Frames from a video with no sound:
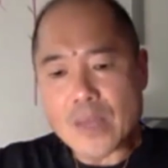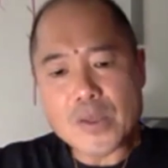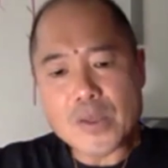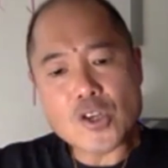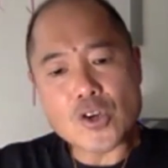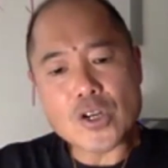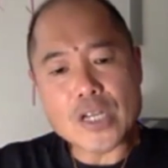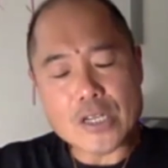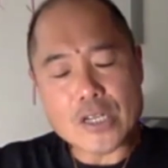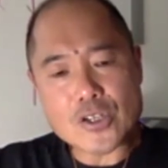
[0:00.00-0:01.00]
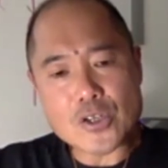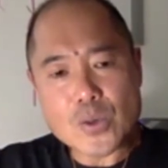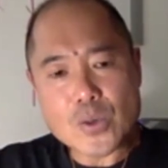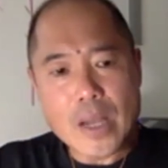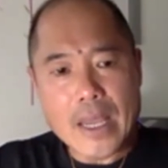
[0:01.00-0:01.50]
turned
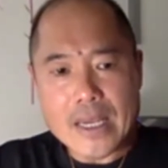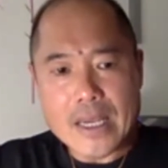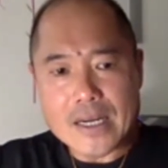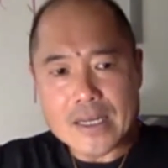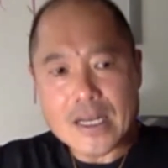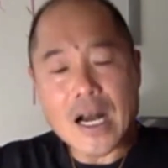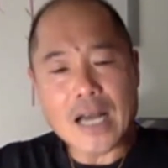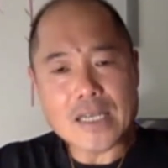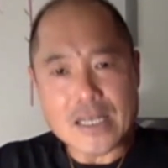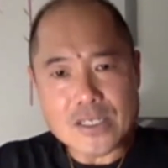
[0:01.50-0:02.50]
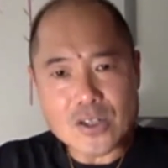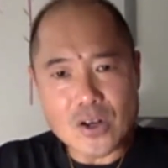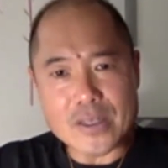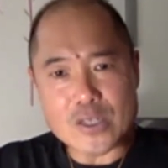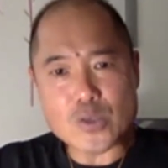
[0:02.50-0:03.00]
into a contest
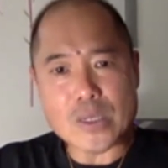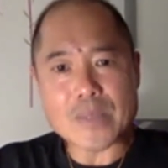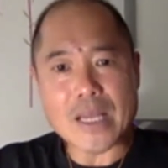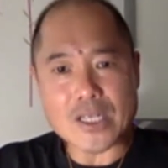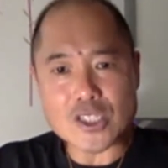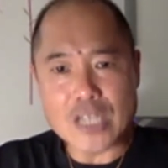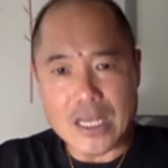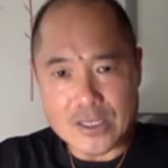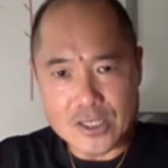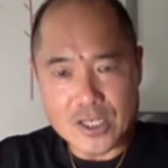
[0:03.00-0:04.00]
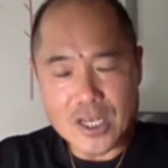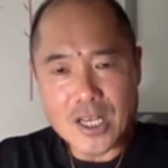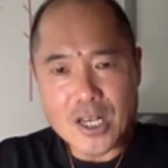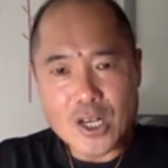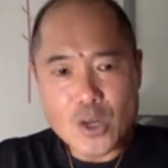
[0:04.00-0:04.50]
called the Extreme Tech Challenge,
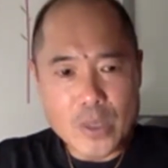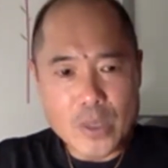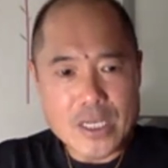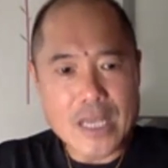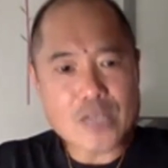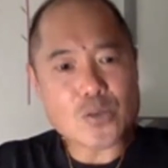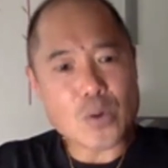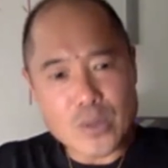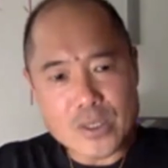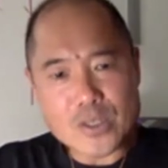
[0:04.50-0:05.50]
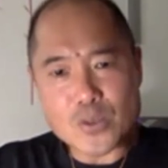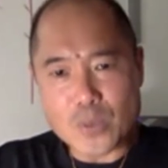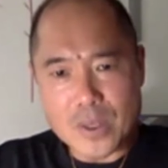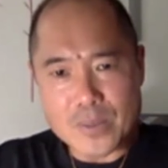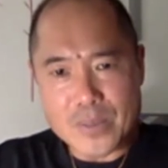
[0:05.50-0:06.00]
which has grown into
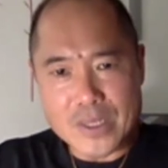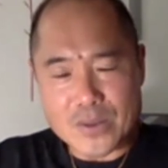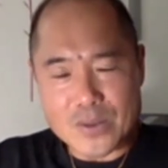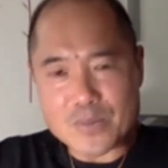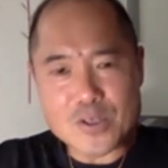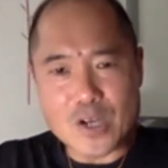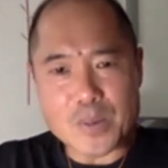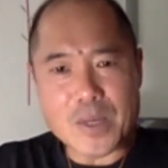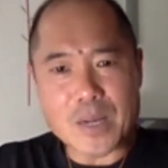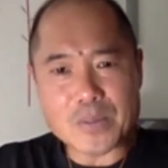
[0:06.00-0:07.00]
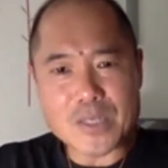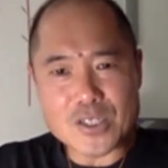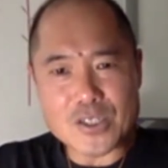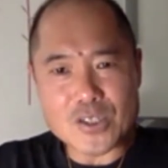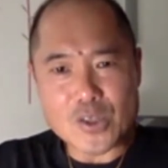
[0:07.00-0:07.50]
one of the bigger startup
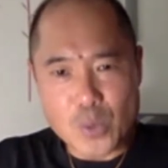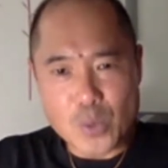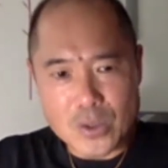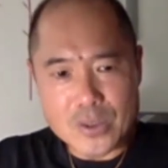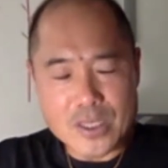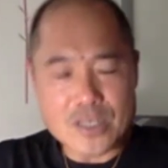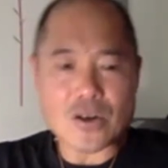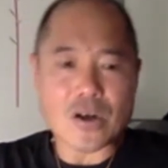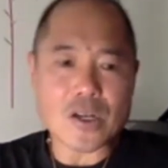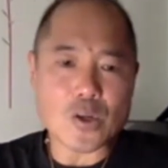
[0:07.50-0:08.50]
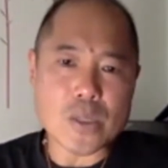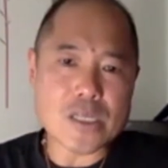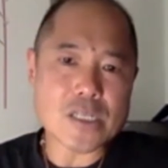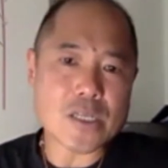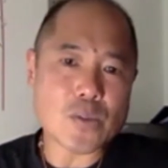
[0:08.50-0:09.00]
competitions in the world. It started
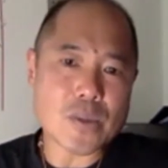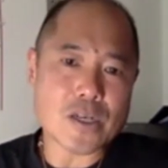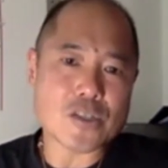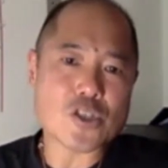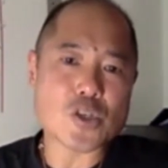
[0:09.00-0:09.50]
originally with the Consumer